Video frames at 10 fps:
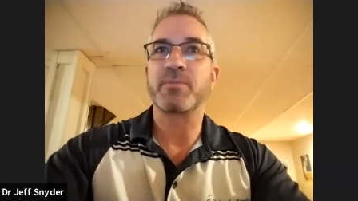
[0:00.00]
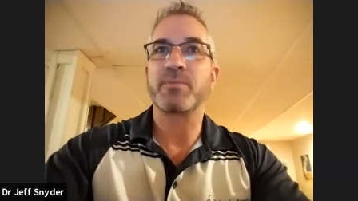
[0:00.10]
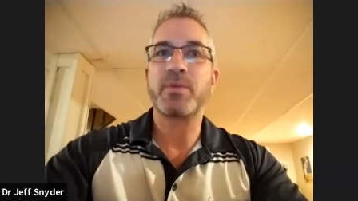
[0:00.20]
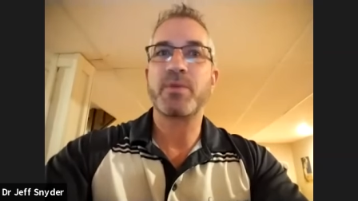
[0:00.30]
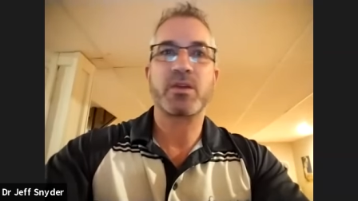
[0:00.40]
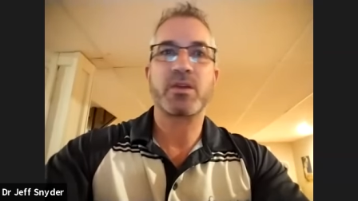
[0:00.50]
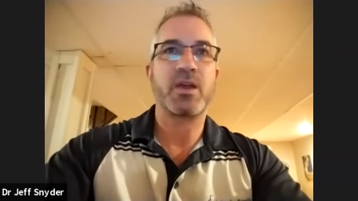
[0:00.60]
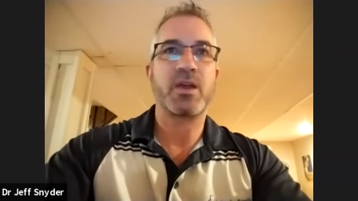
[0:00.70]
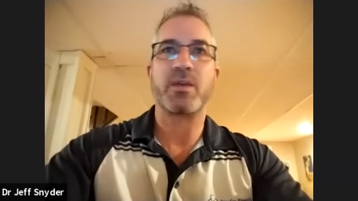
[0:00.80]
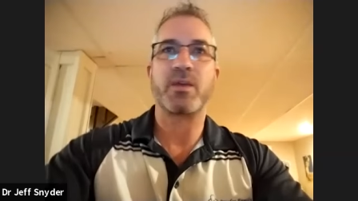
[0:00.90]
maybe i
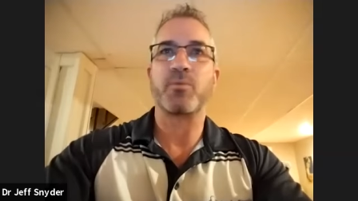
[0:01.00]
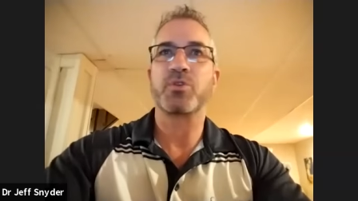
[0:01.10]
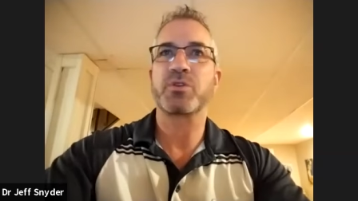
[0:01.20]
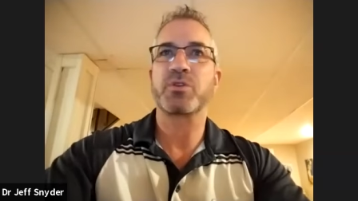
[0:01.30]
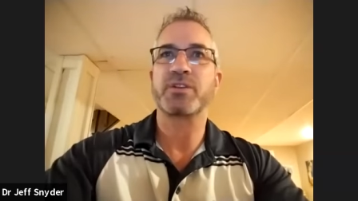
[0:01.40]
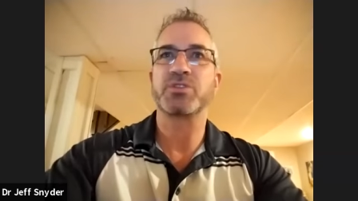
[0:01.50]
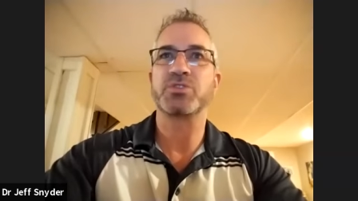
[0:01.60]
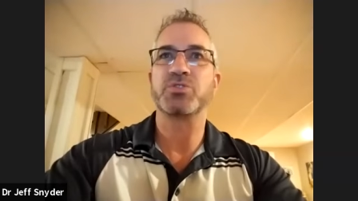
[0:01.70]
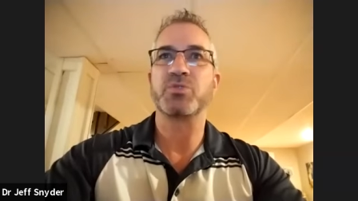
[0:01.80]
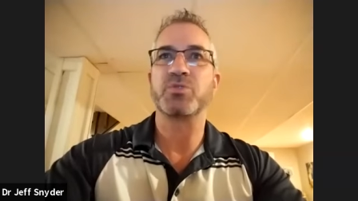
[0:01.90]
can i'm wondering if i could
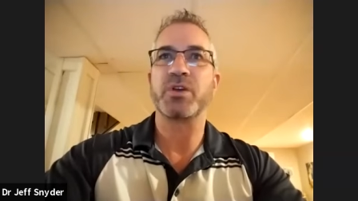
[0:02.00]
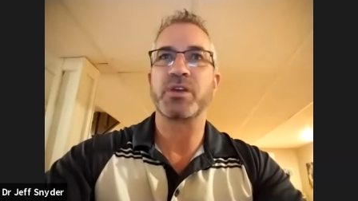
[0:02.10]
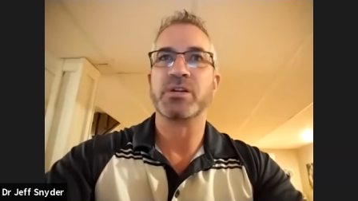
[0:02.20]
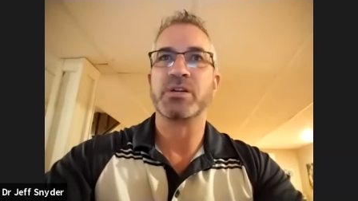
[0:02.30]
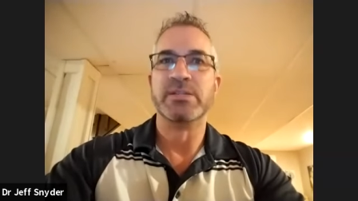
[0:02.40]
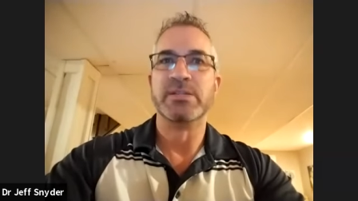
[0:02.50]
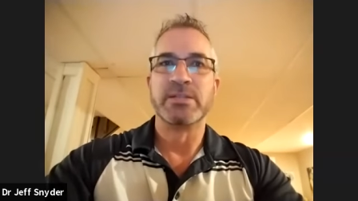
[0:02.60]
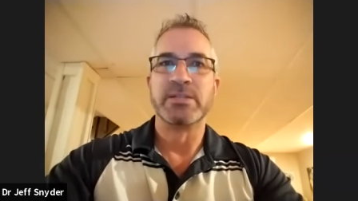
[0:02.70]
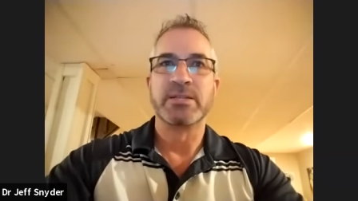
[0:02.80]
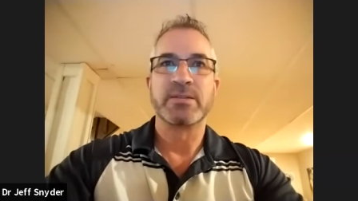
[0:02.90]
just do a
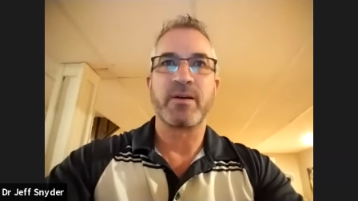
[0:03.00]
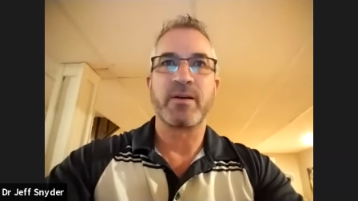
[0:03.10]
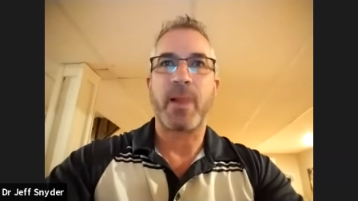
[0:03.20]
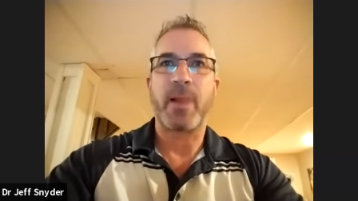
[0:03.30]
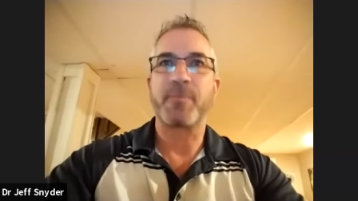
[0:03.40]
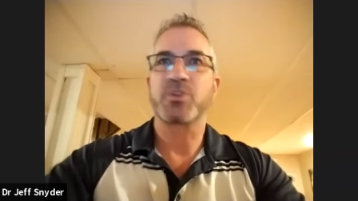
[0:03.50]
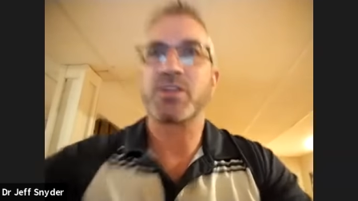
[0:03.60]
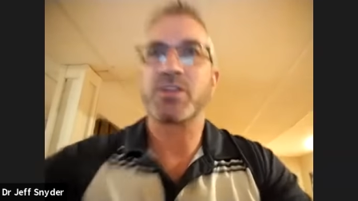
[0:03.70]
well i'm going to try